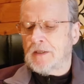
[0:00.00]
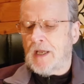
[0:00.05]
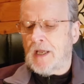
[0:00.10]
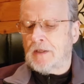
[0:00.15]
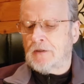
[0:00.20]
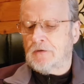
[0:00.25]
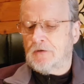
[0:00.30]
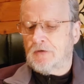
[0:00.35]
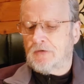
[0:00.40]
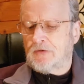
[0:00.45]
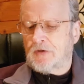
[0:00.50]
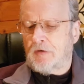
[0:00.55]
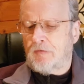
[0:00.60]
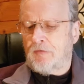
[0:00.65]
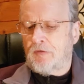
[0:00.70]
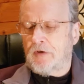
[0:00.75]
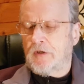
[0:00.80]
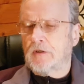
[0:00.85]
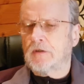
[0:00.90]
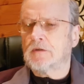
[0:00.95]
an end to
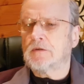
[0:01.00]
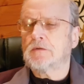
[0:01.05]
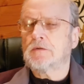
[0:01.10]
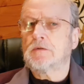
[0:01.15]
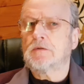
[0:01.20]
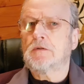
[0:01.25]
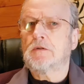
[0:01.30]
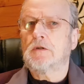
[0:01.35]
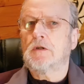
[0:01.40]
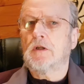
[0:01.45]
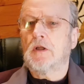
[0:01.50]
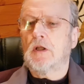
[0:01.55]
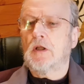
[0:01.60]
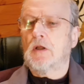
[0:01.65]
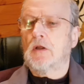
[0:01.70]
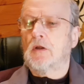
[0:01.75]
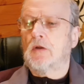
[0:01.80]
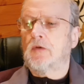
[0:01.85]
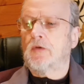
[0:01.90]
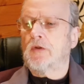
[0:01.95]
suffering?"
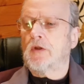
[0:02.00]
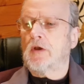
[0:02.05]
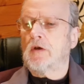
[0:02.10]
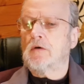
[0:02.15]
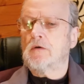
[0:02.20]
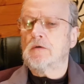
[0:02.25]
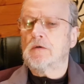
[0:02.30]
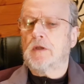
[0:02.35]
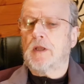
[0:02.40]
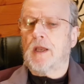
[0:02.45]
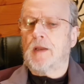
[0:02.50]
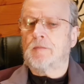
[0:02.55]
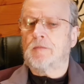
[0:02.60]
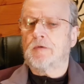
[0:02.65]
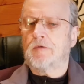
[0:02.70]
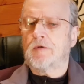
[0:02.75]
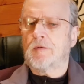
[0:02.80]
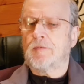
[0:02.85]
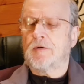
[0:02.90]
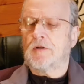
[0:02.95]
No,
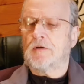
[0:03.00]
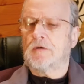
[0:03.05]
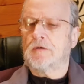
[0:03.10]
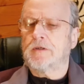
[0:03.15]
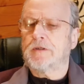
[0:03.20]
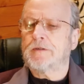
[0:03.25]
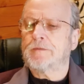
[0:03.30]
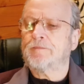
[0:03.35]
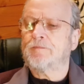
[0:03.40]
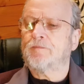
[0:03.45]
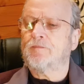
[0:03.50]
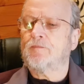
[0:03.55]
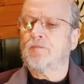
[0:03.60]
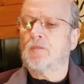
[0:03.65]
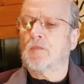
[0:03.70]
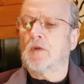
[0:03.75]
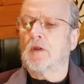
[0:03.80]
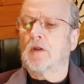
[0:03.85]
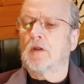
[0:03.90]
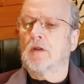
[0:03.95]
came the reply.
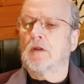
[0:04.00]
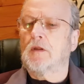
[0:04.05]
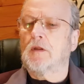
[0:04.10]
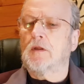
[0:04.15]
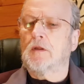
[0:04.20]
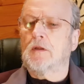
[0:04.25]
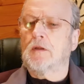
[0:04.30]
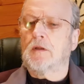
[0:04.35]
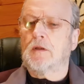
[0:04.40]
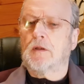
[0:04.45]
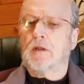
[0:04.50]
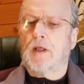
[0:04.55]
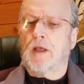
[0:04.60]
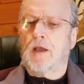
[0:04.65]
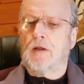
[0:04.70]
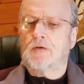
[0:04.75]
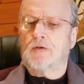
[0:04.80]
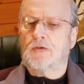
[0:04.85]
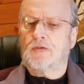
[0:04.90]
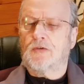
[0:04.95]

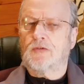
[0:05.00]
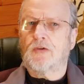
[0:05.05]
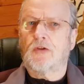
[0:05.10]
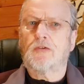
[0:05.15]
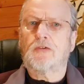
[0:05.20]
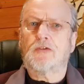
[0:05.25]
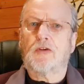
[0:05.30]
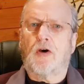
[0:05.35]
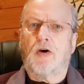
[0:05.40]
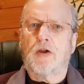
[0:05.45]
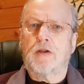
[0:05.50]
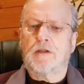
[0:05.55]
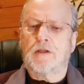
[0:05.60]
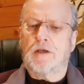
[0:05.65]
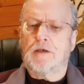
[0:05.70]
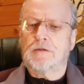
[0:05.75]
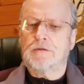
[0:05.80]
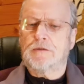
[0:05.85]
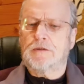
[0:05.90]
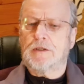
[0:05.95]
Now, just as a side
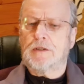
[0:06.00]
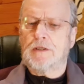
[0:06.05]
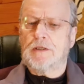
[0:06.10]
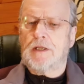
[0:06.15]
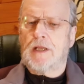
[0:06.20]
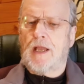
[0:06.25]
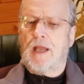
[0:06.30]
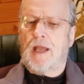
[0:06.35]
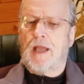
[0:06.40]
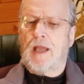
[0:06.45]
note, the